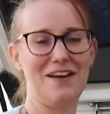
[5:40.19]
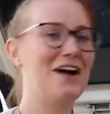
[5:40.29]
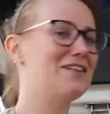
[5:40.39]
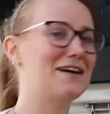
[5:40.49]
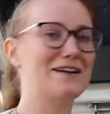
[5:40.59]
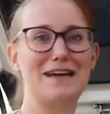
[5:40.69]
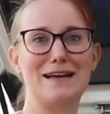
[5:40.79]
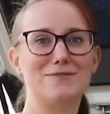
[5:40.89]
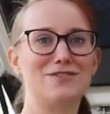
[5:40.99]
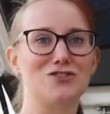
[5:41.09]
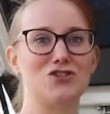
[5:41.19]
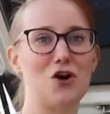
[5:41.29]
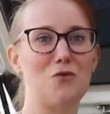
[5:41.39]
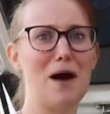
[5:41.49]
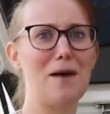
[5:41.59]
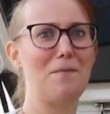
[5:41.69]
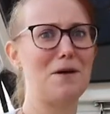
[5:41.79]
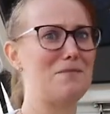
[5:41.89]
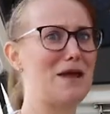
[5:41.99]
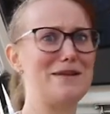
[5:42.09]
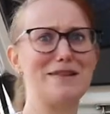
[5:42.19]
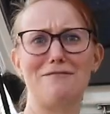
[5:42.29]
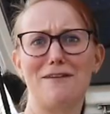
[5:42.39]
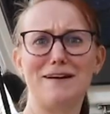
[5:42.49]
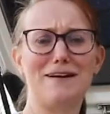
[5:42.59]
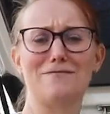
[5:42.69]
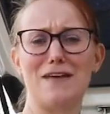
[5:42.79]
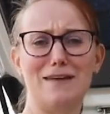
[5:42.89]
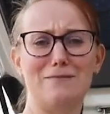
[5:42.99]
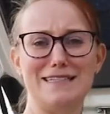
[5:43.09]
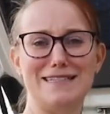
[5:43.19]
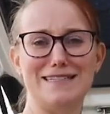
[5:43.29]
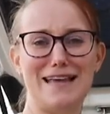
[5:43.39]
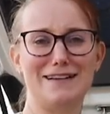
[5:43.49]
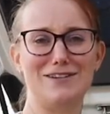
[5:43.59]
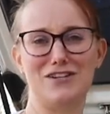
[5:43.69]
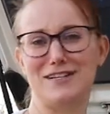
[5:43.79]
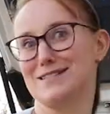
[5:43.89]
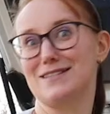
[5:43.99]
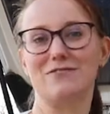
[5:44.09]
A lot of times you'll show up and maybe they ran out of ABC data sheets